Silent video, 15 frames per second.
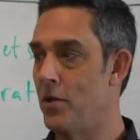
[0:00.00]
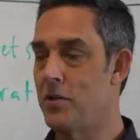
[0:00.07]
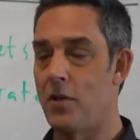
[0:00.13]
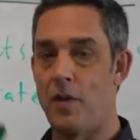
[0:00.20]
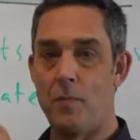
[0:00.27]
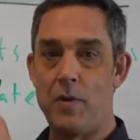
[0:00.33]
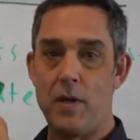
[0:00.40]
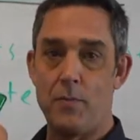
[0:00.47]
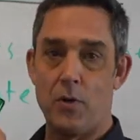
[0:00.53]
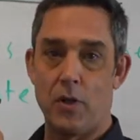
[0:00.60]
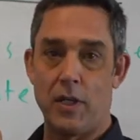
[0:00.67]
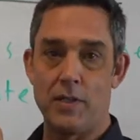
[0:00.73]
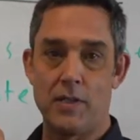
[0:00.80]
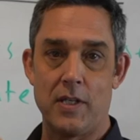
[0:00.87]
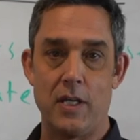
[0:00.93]
so that people
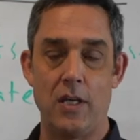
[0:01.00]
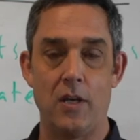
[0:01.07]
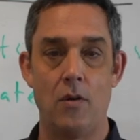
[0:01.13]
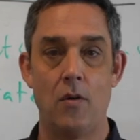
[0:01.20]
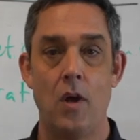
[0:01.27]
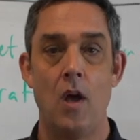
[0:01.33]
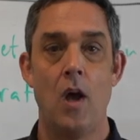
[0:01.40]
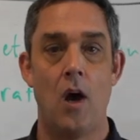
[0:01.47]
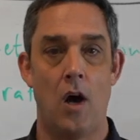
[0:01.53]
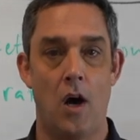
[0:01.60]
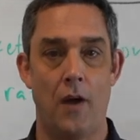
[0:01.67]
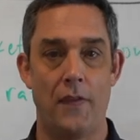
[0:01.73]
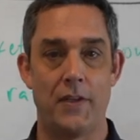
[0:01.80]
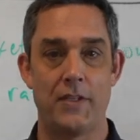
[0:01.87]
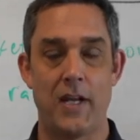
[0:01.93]
can see you
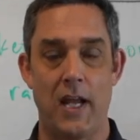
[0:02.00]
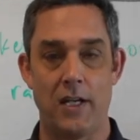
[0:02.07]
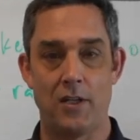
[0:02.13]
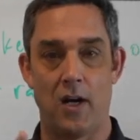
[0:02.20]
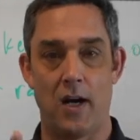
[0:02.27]
on the stage.